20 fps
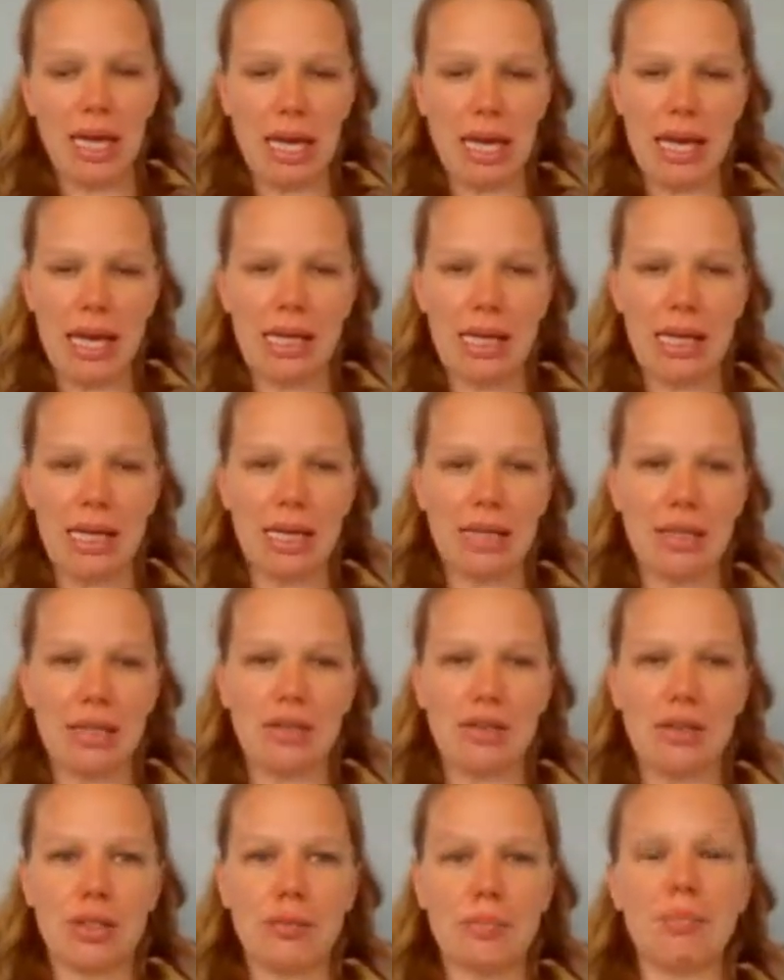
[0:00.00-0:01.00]

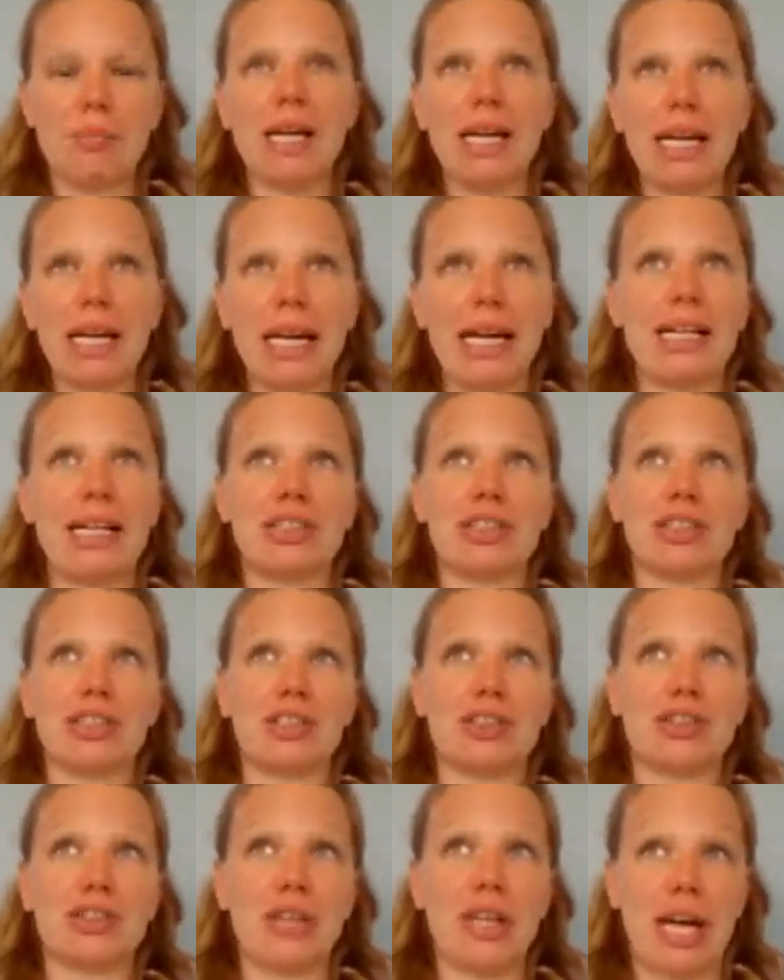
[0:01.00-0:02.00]
And my
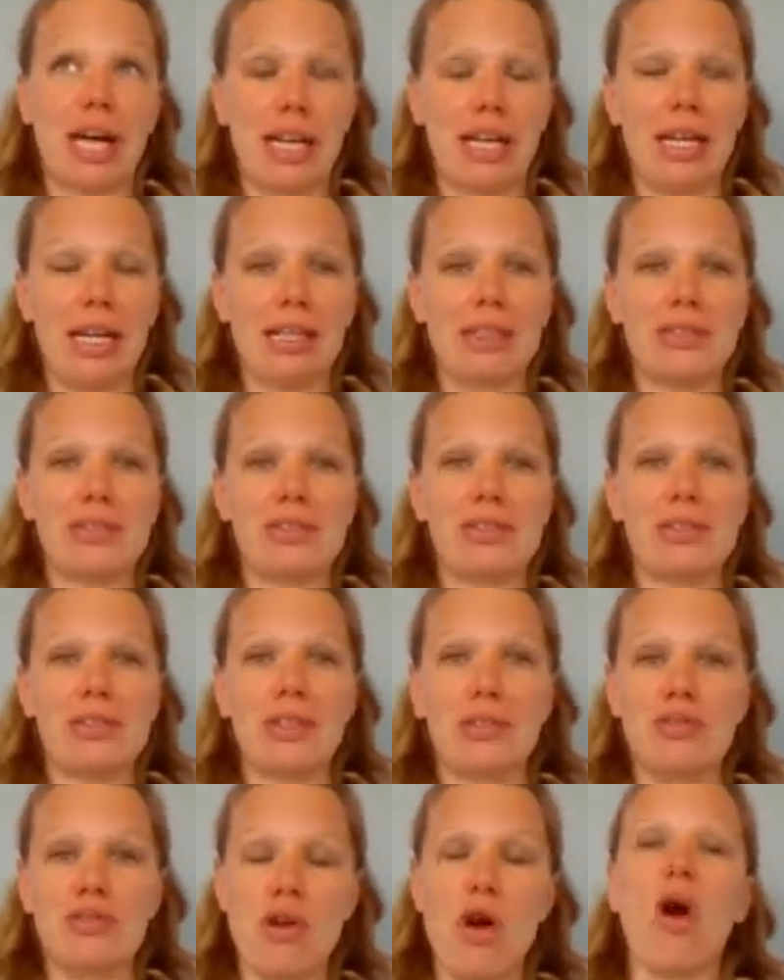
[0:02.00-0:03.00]
answer to that is
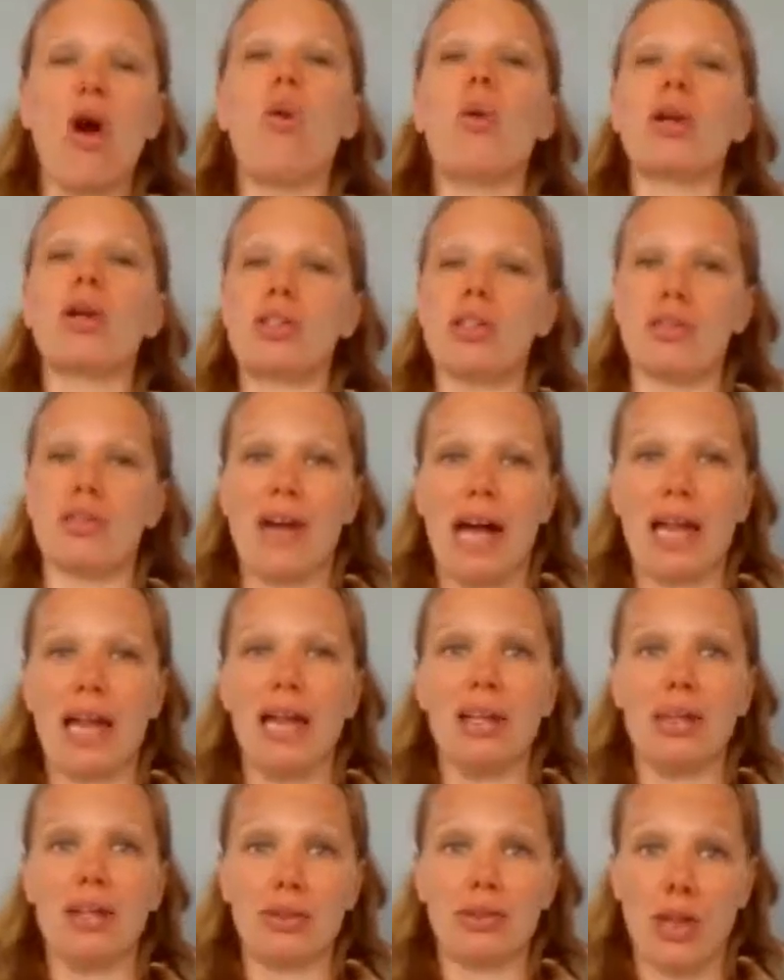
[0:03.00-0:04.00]
know what your
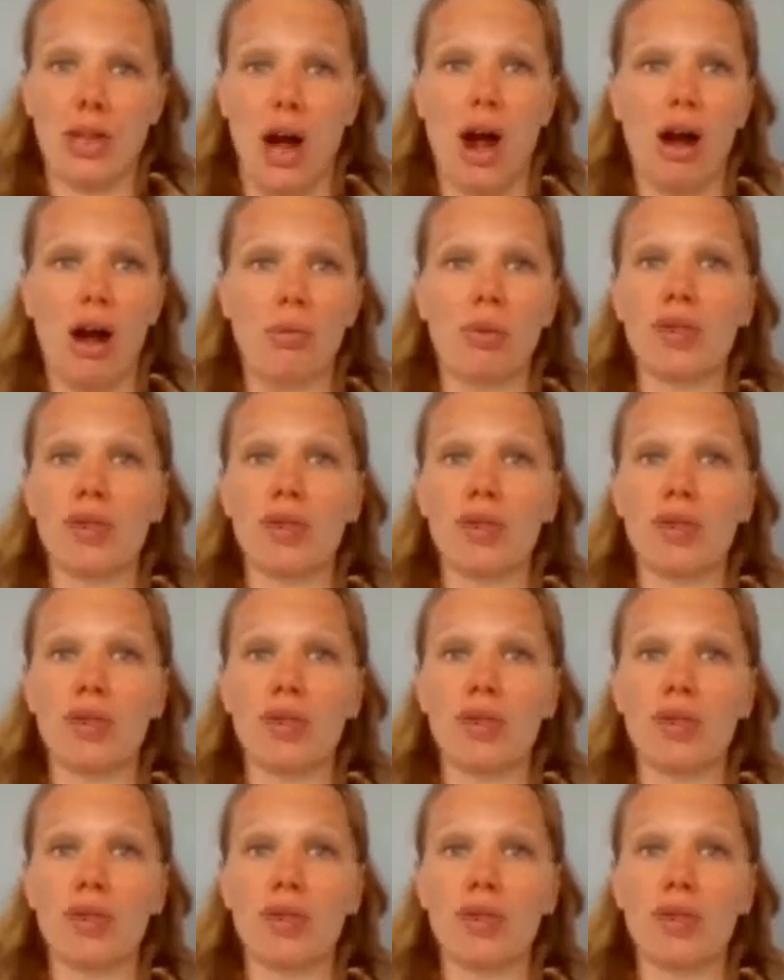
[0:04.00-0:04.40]
values are,